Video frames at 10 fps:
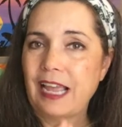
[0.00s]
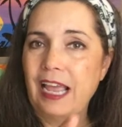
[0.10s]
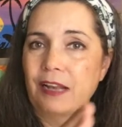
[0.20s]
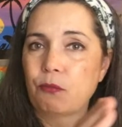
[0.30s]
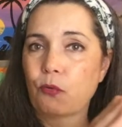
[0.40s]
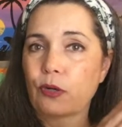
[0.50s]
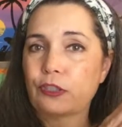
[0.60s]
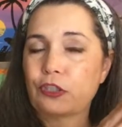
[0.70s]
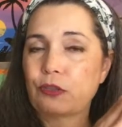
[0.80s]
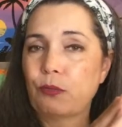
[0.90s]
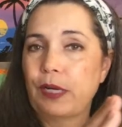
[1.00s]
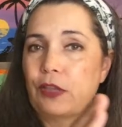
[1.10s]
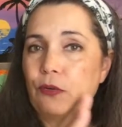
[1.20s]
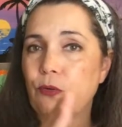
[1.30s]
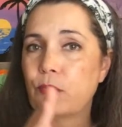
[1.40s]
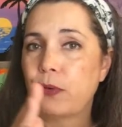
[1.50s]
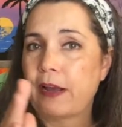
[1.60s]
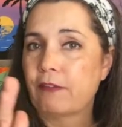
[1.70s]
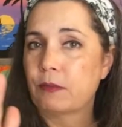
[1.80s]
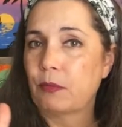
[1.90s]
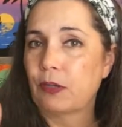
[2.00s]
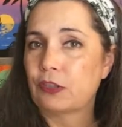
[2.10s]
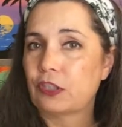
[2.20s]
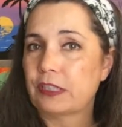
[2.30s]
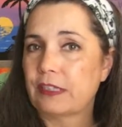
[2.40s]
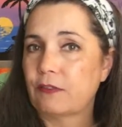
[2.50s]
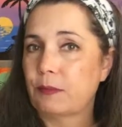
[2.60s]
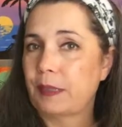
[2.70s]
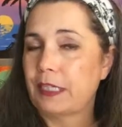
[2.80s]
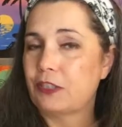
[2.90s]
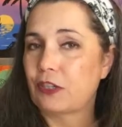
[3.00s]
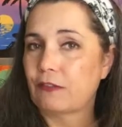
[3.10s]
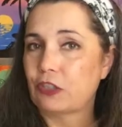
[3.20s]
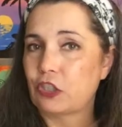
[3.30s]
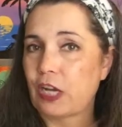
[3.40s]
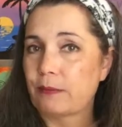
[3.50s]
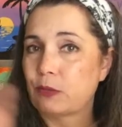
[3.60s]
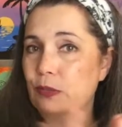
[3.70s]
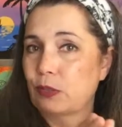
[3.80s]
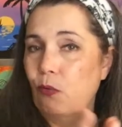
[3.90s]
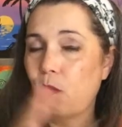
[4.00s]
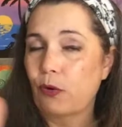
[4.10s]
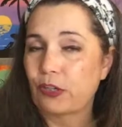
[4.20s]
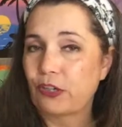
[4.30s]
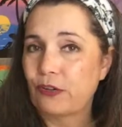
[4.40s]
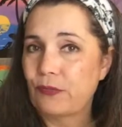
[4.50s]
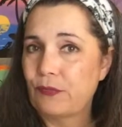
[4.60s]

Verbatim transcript: and works your way through every project, every page, every chapter in order?